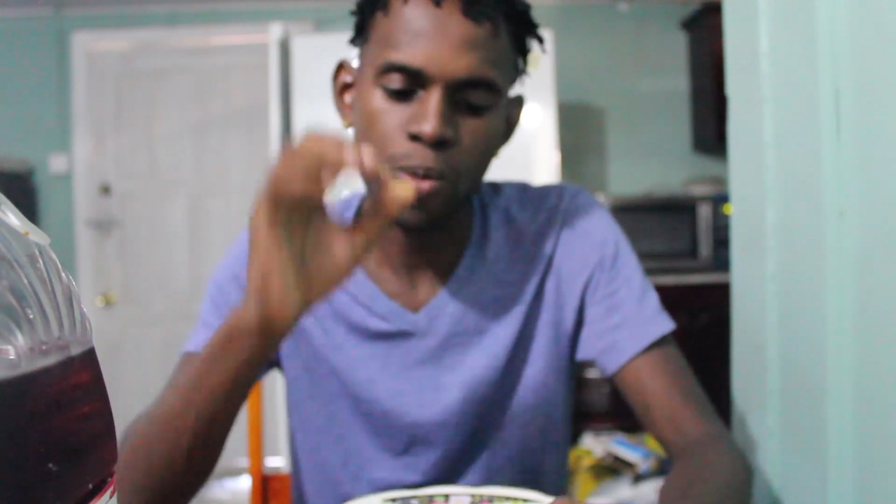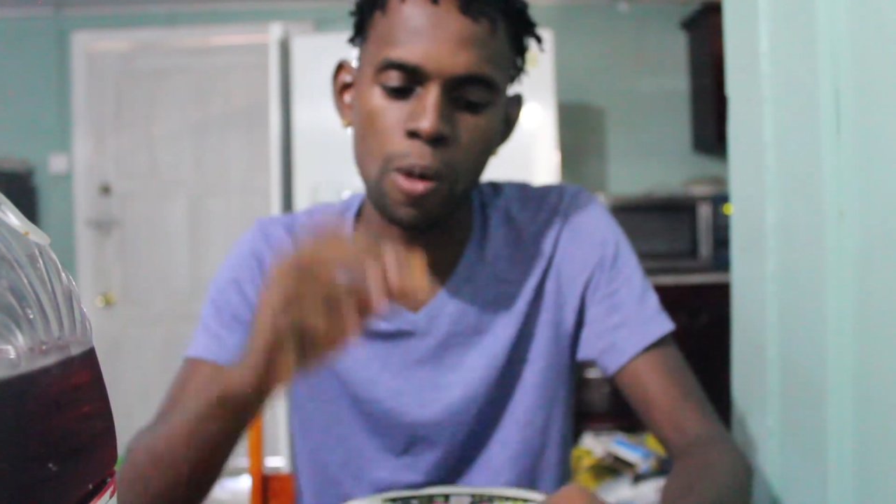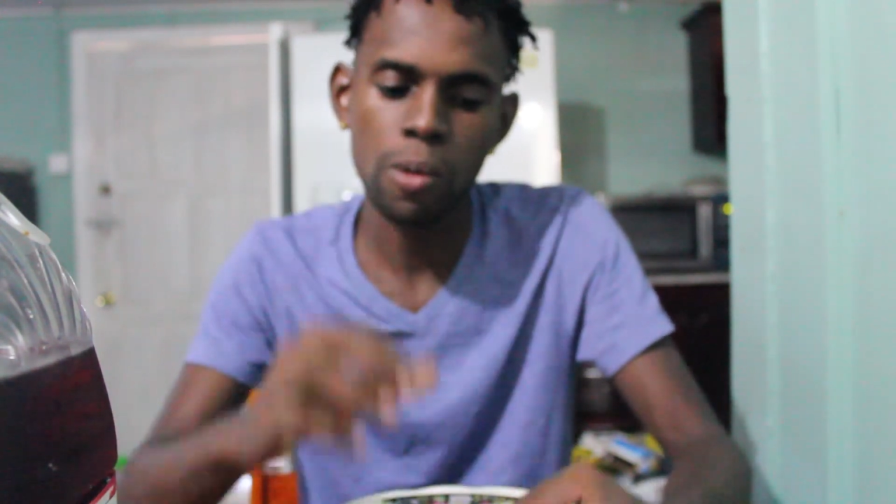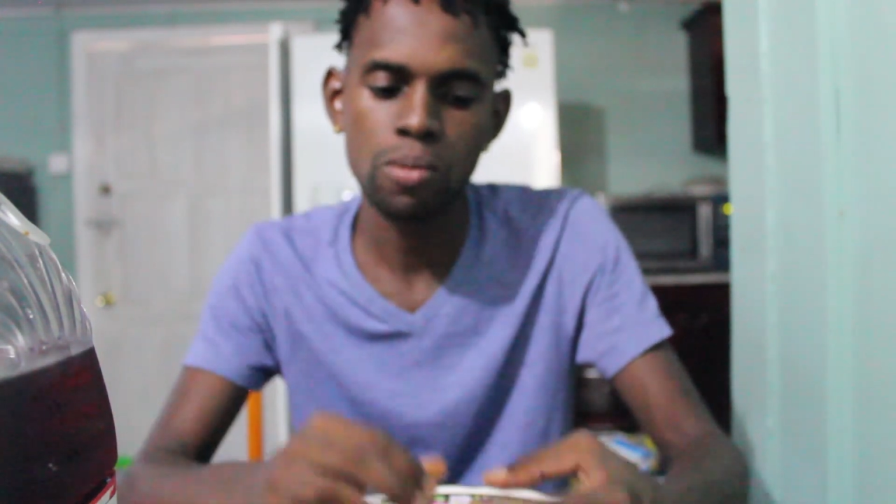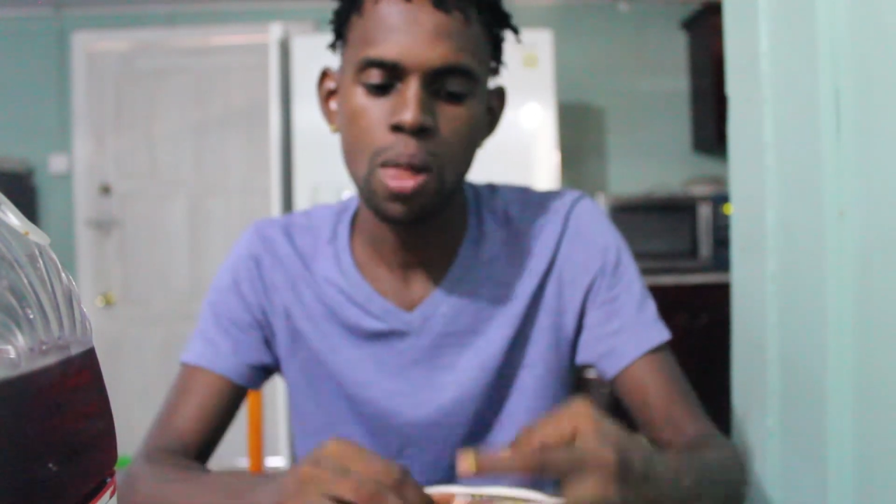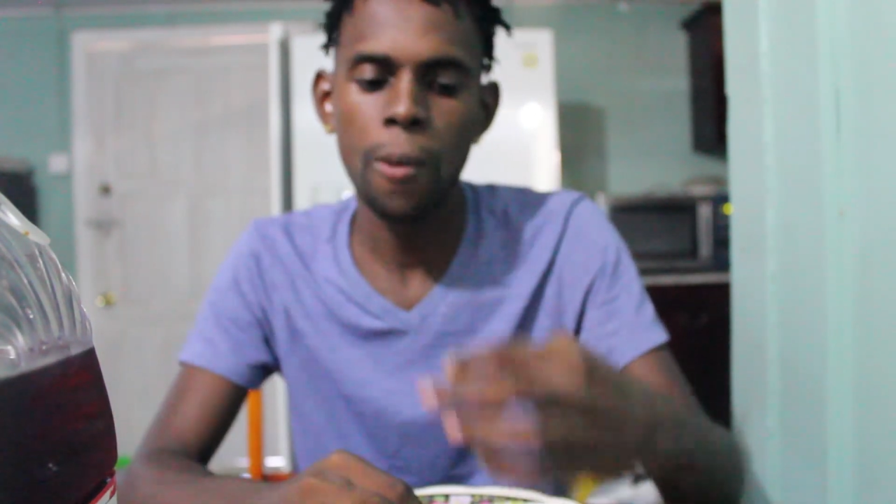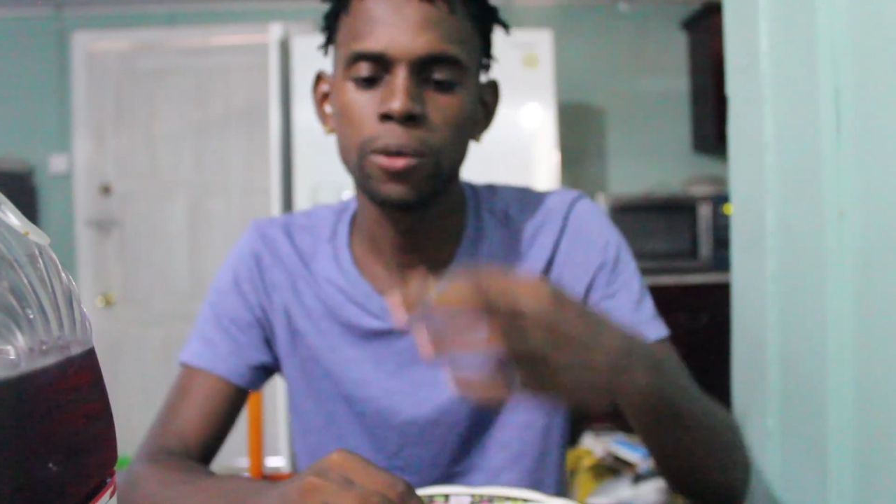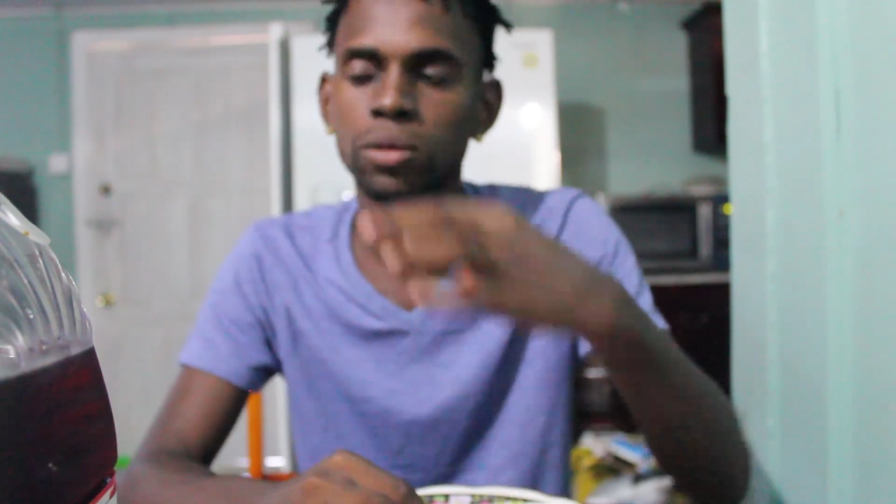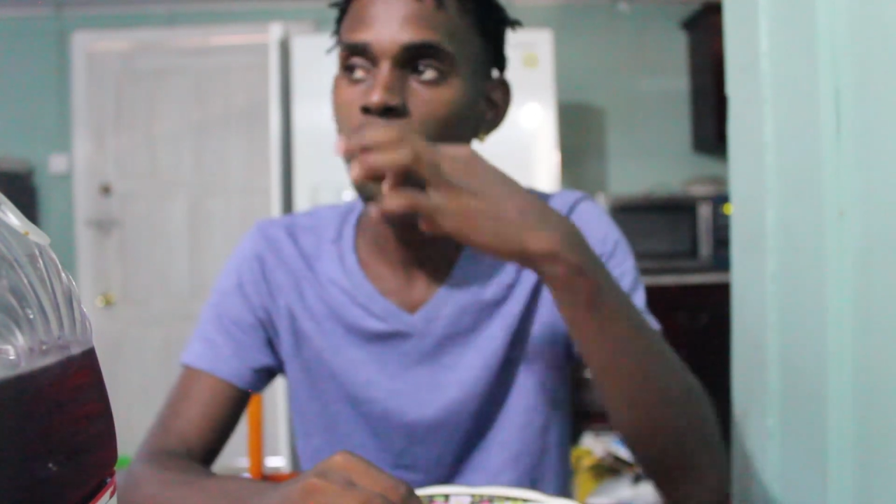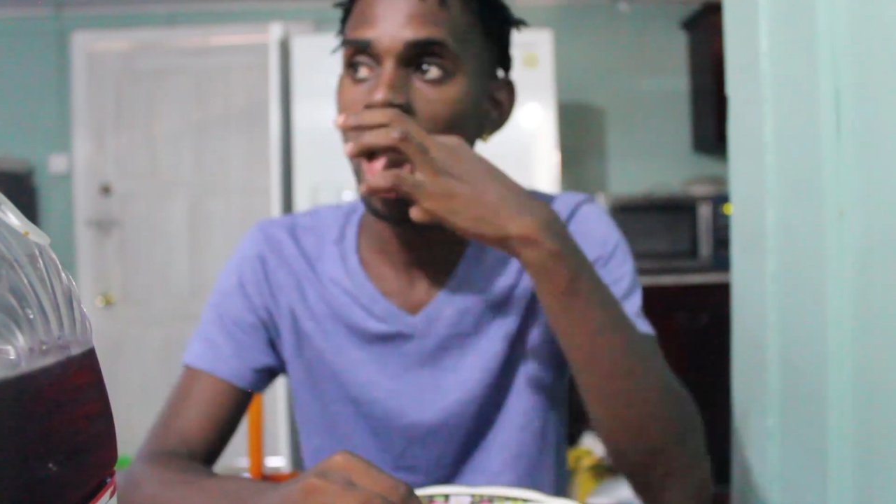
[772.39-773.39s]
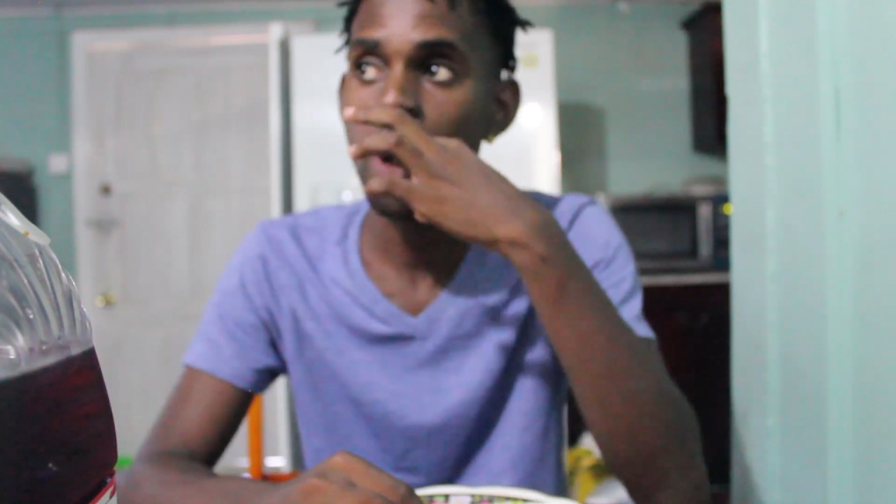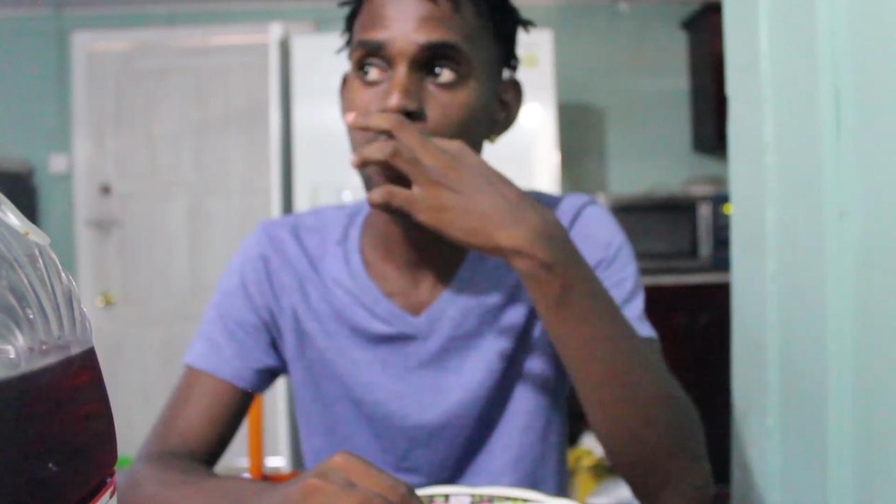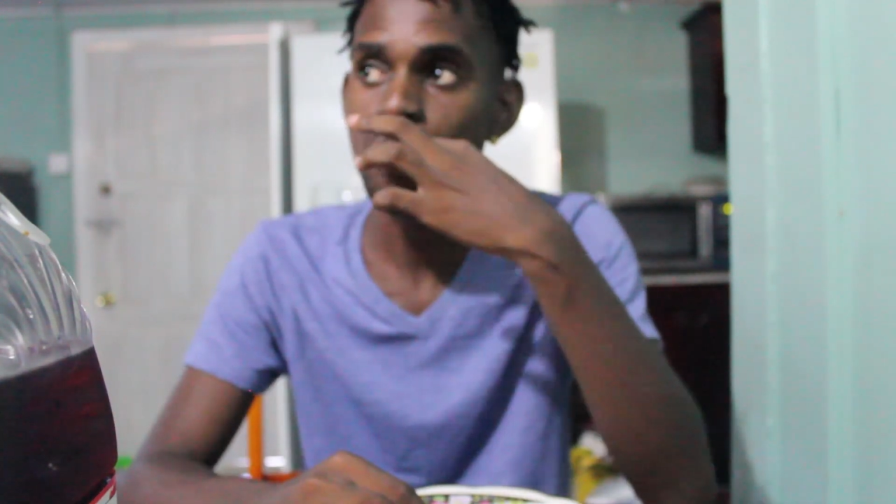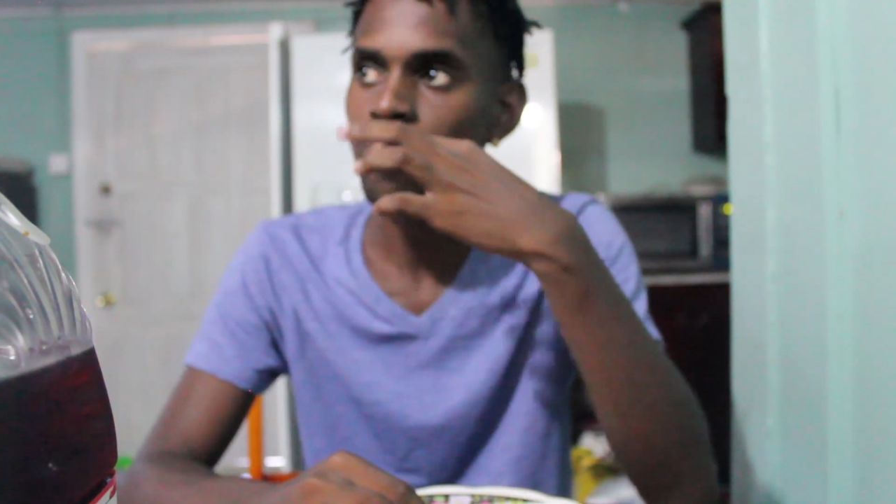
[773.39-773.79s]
They start from Monday.